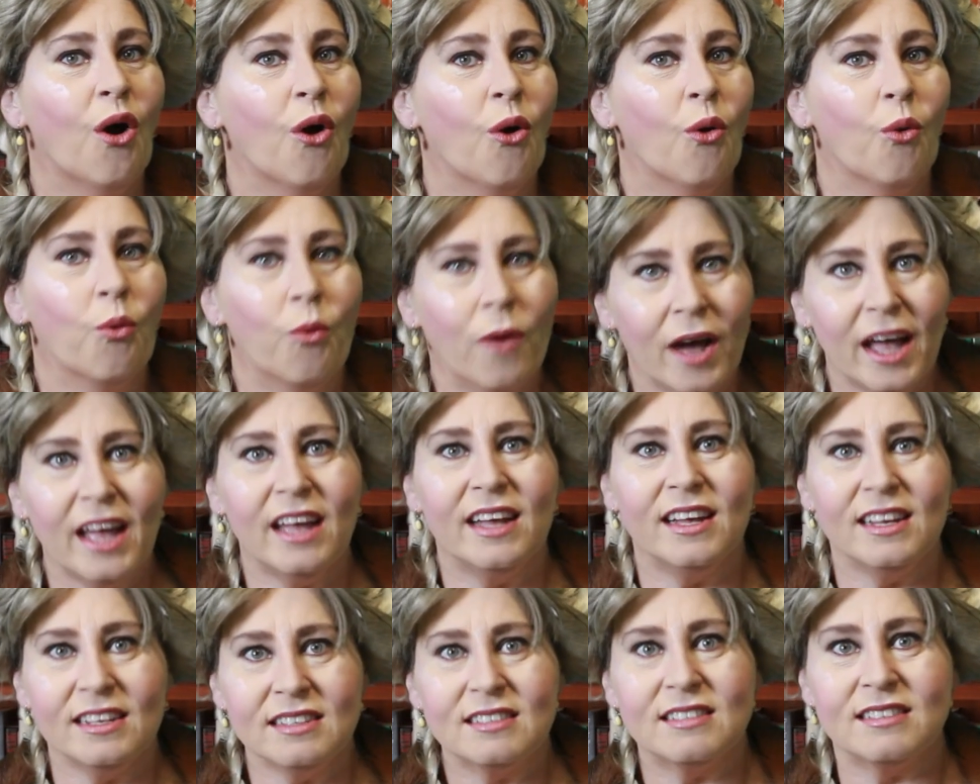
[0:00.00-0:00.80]
Where
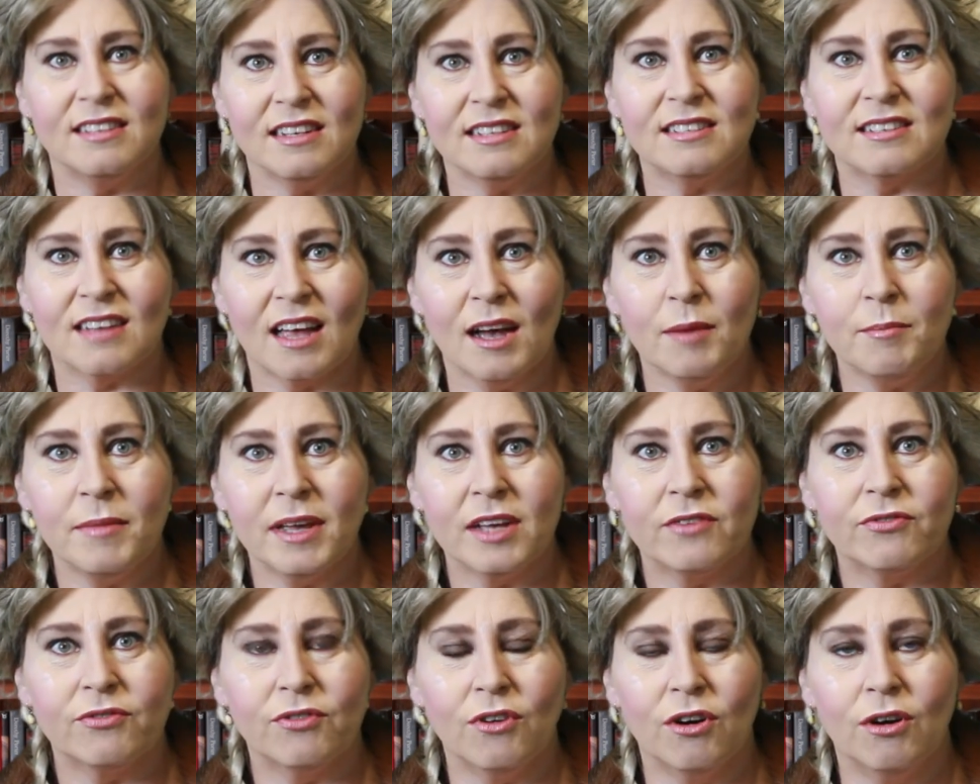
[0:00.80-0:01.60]
is this
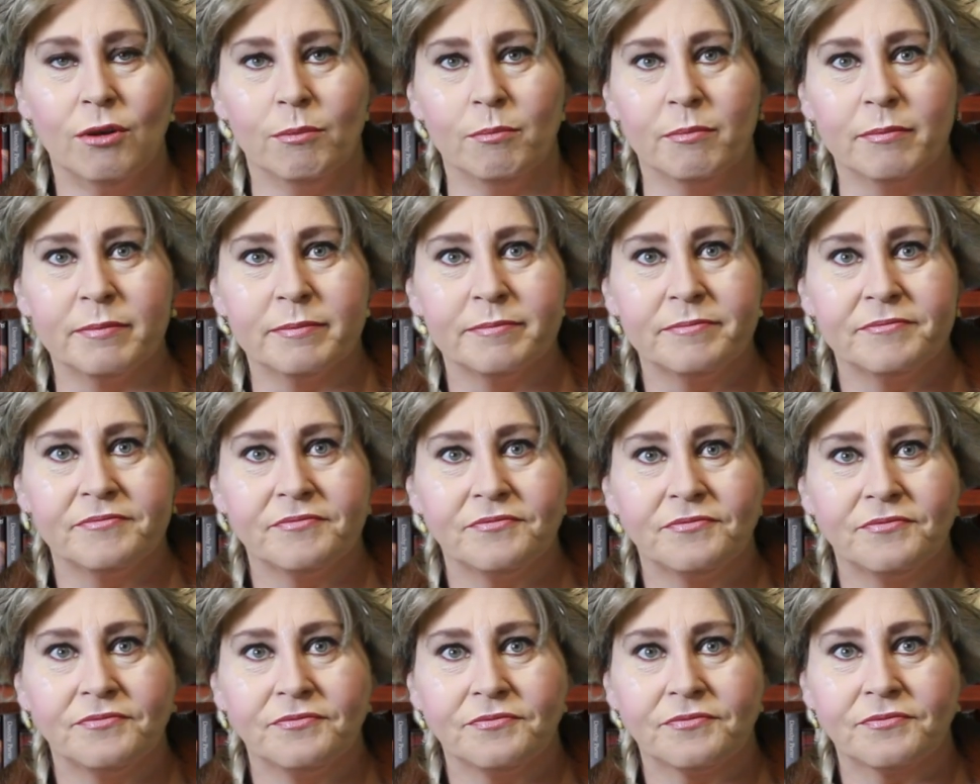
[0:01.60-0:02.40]
coming from?
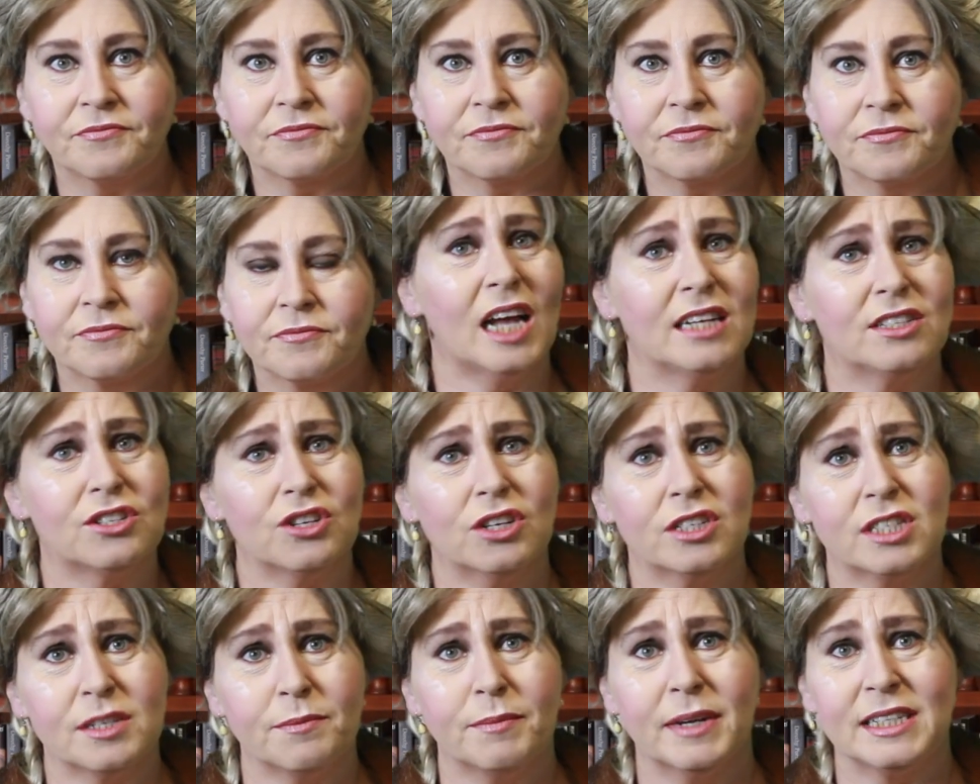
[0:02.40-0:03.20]
I
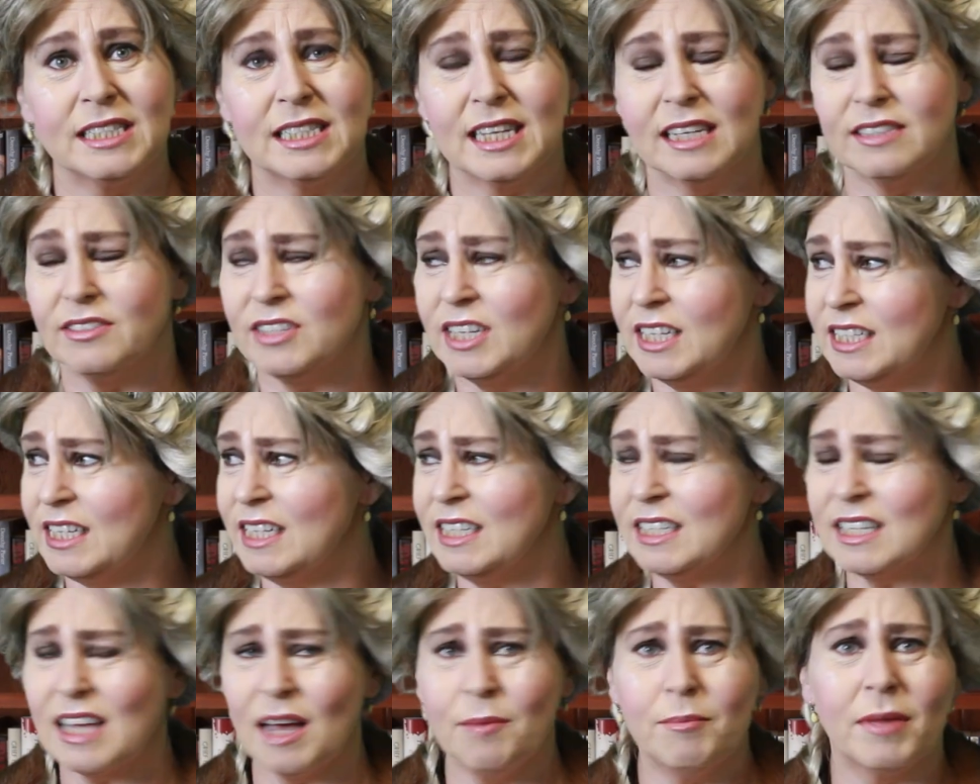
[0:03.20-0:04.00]
thought to myself, this
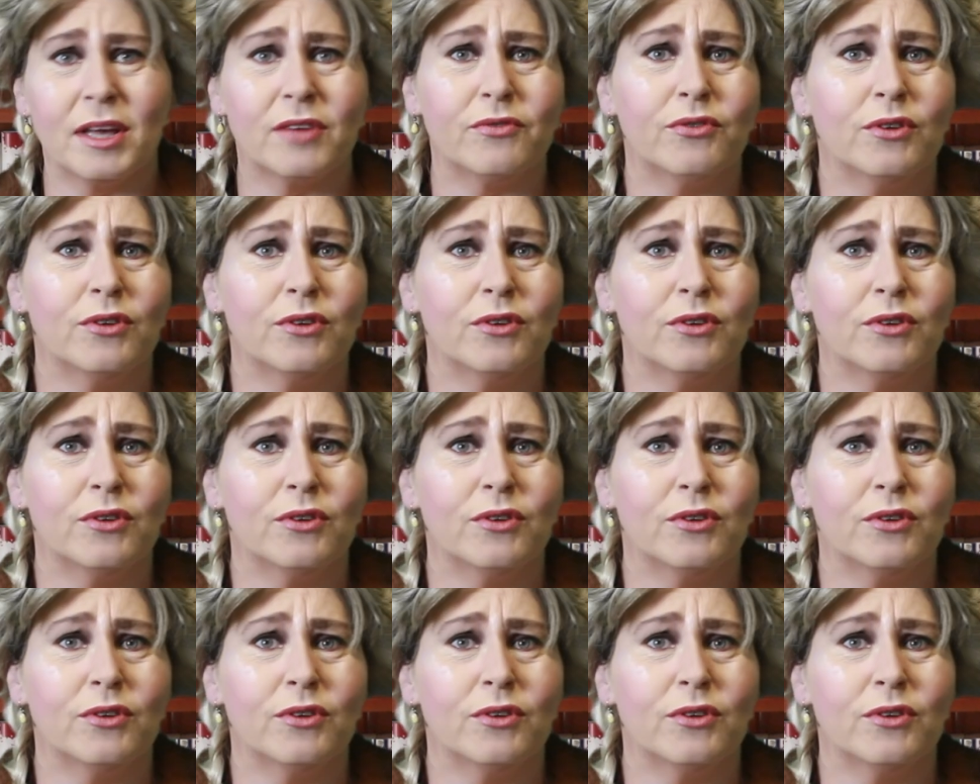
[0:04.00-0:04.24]
is coming